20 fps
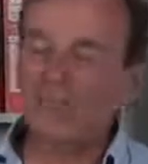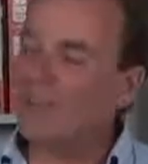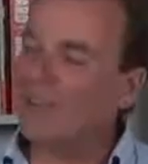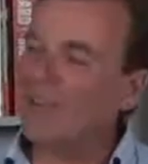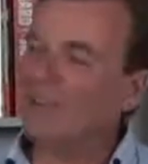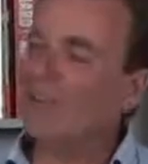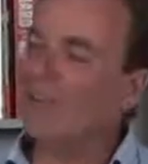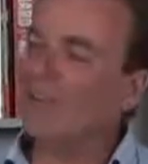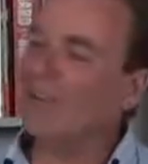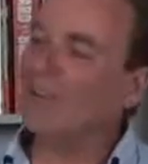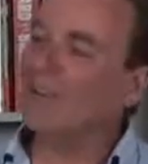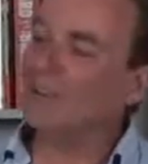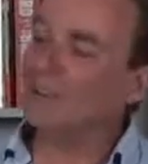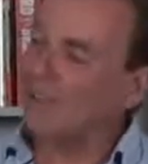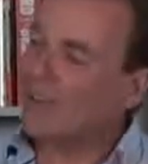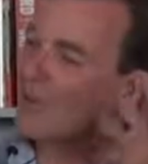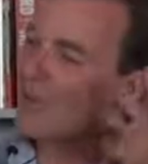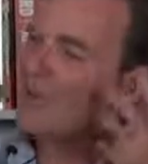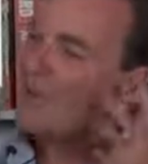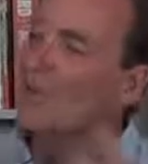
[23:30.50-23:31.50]
hello, you
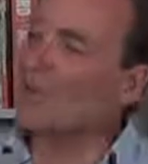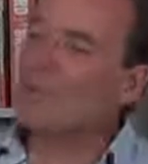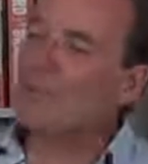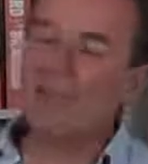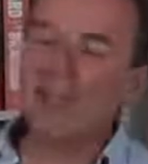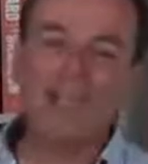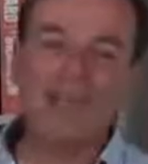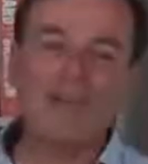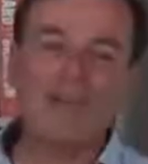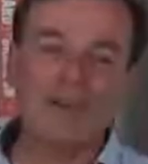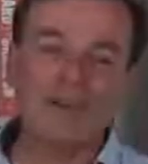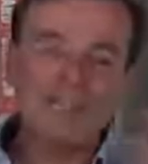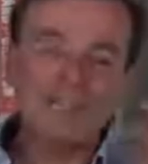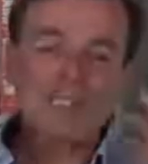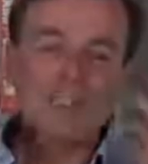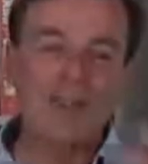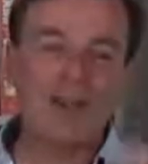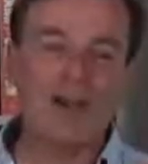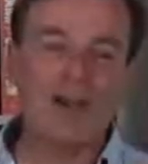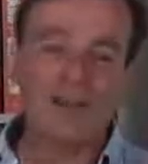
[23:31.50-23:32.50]
know, let my hair
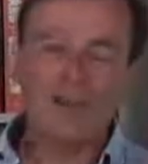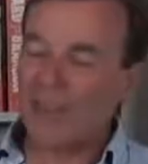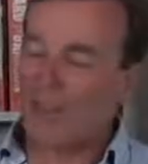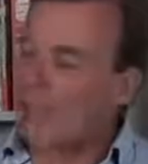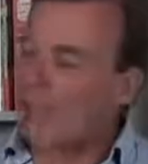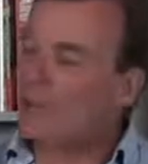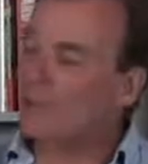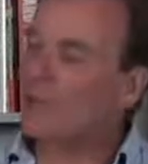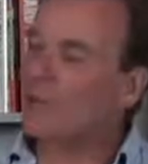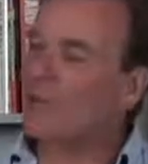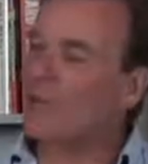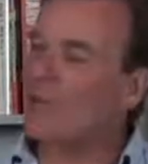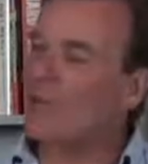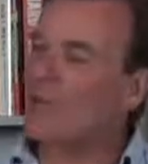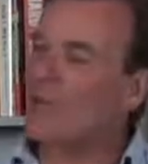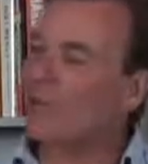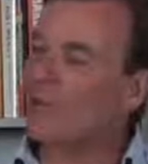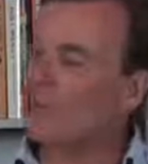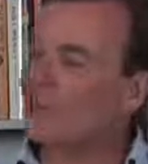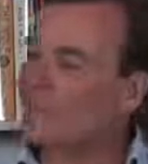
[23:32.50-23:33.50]
face go, and the hair was
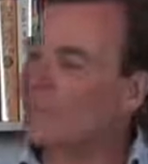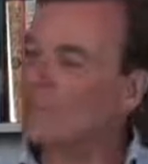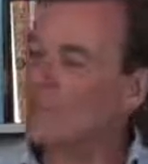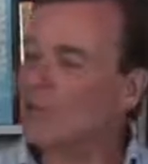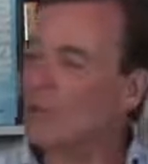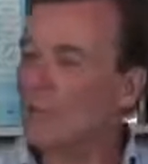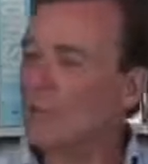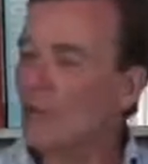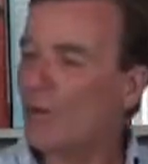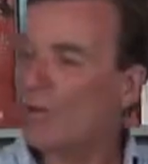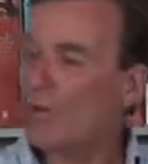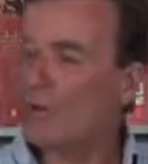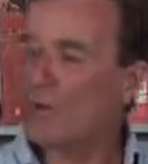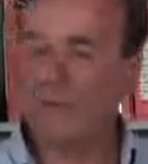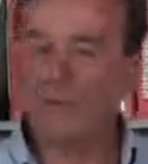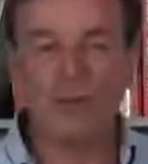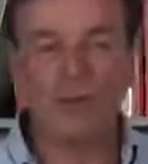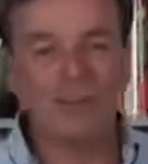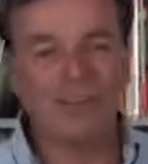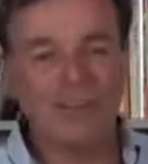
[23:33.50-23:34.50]
long, and I was perfect
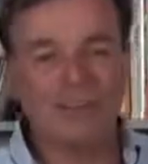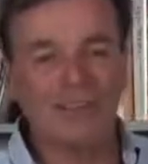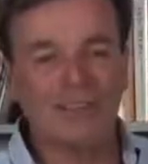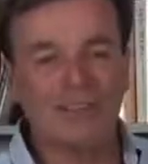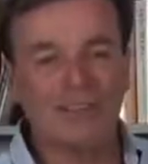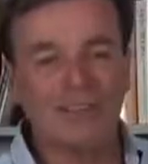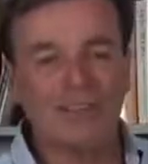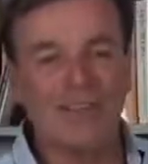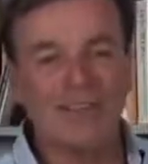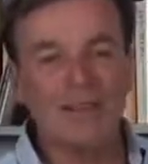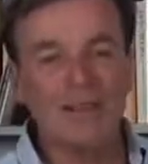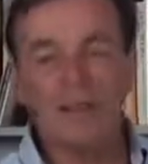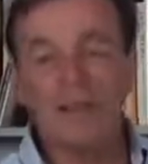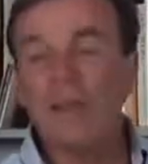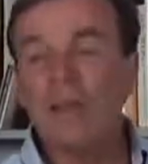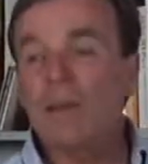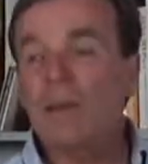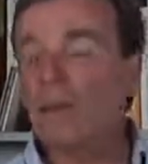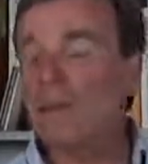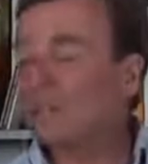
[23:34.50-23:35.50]
for the bit, I tell you.
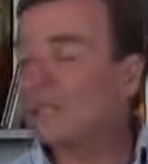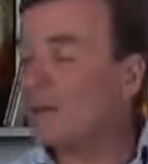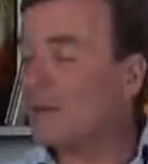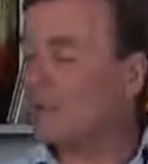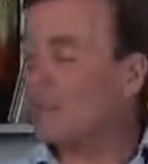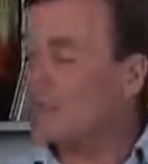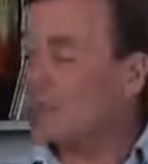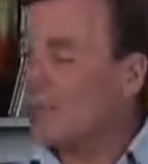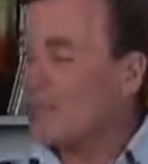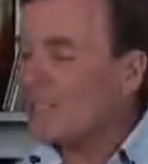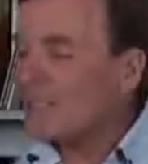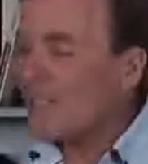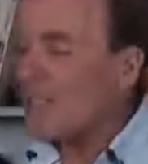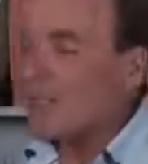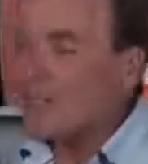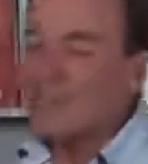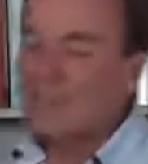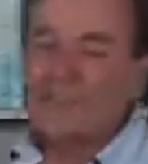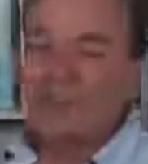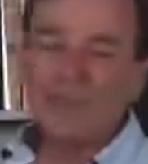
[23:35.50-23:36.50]
But subsequent to
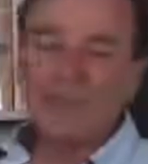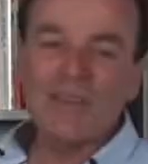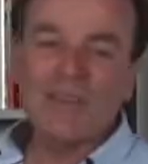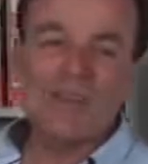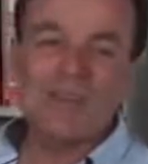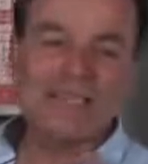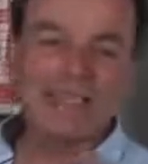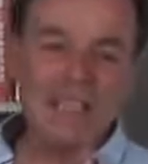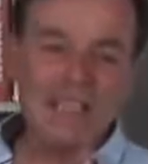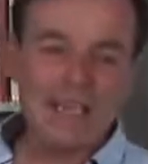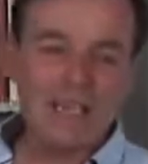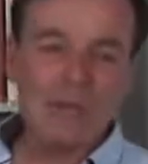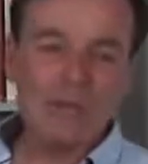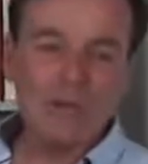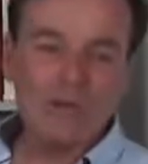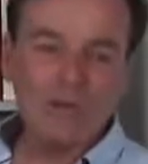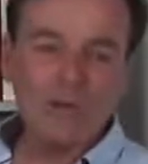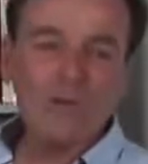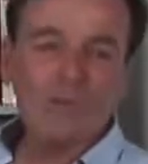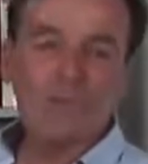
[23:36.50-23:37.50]
that, so the, the, the
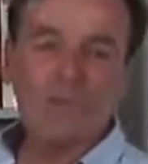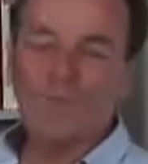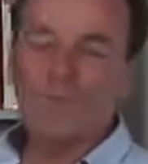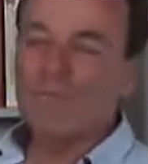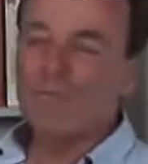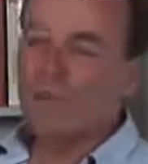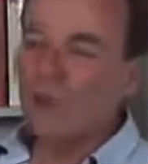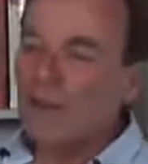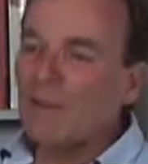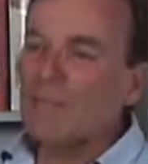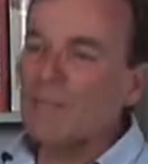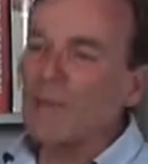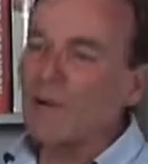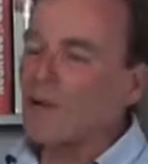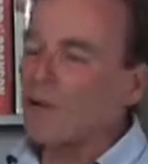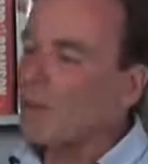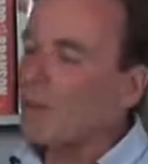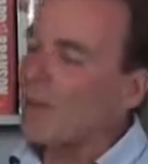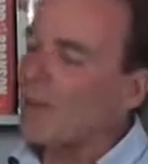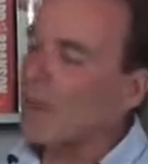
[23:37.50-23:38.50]
real fun
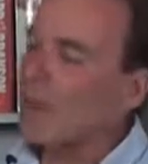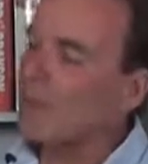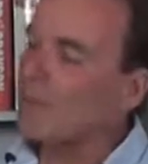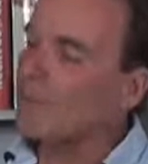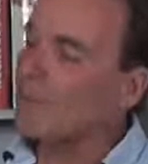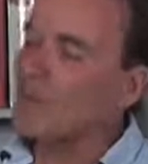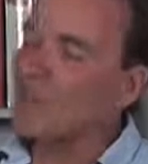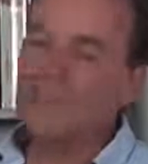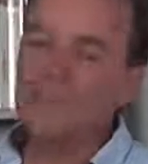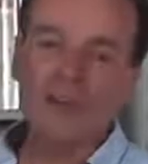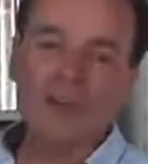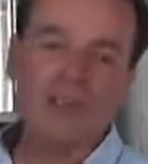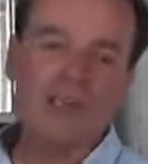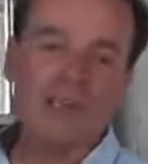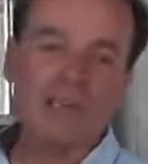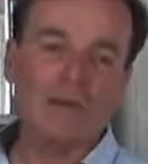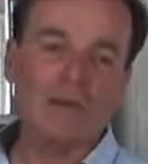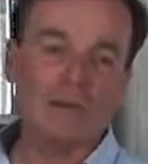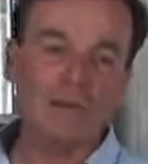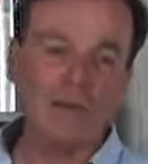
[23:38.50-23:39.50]
part about that is not
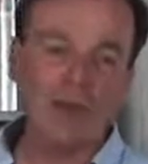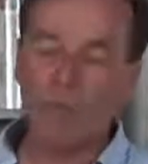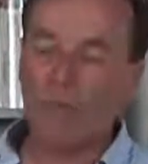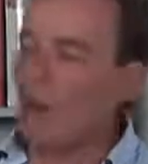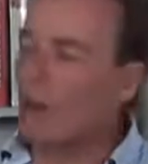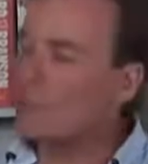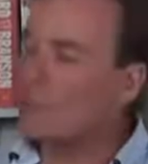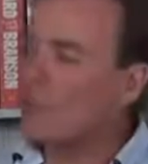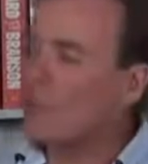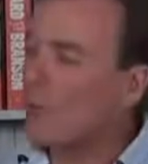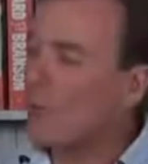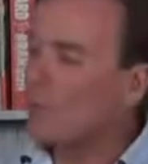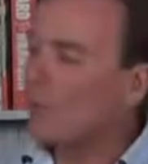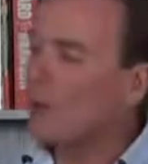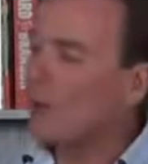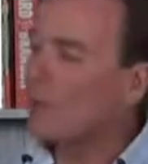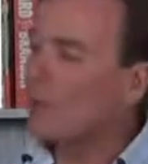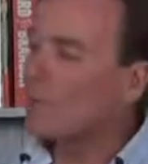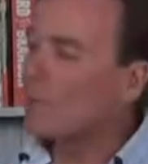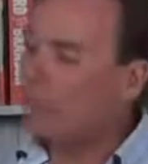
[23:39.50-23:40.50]
only was my mum so
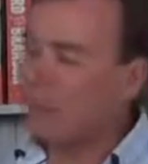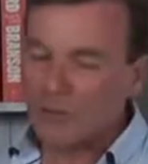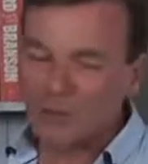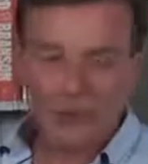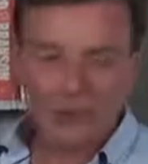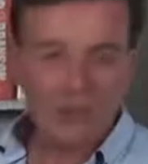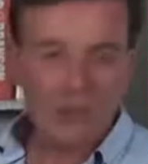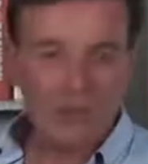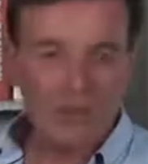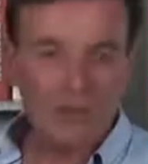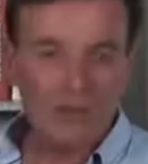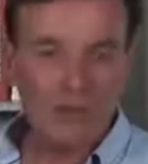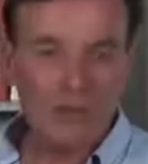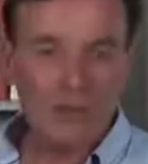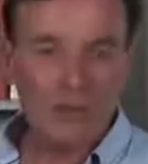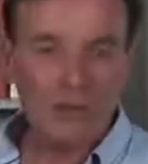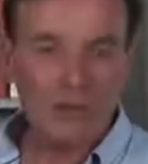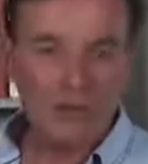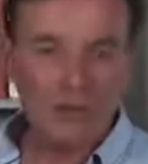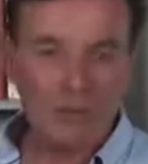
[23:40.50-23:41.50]
proud because I was in all the
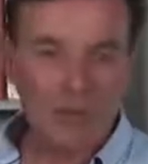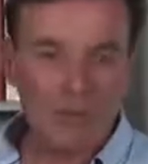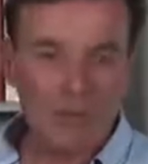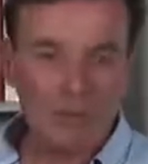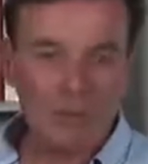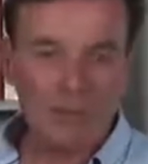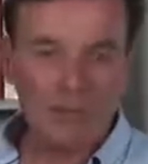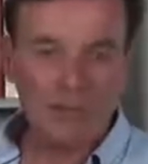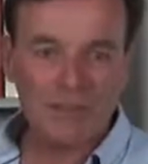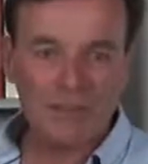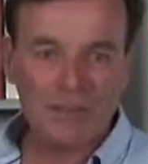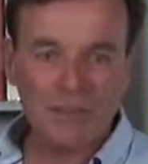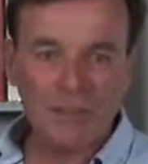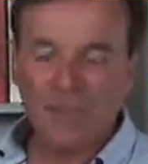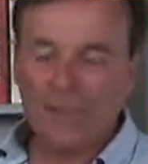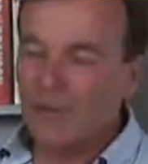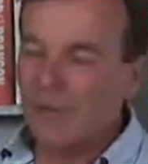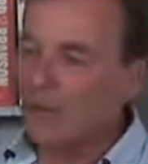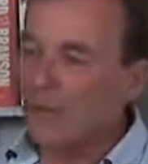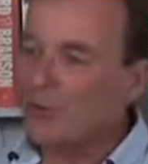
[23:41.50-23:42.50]
newspapers and
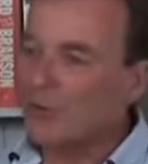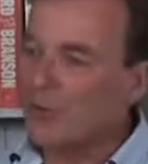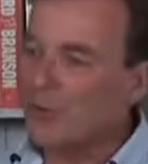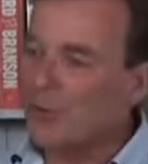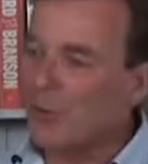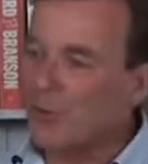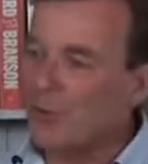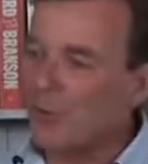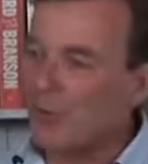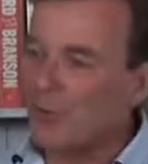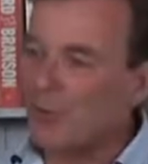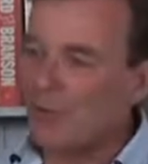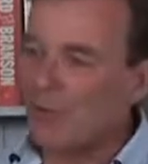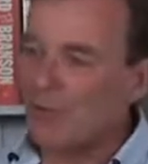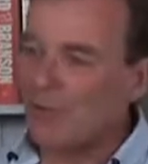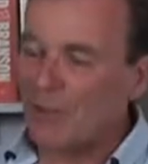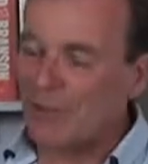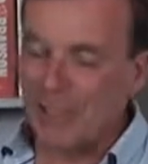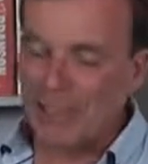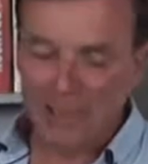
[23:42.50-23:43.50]
on YouTube and
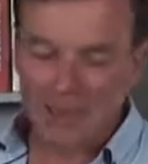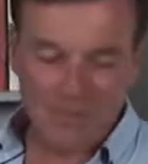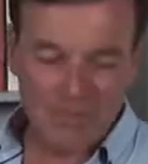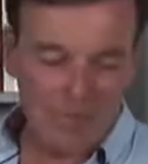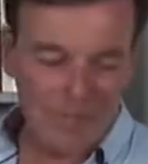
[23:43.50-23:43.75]
everything,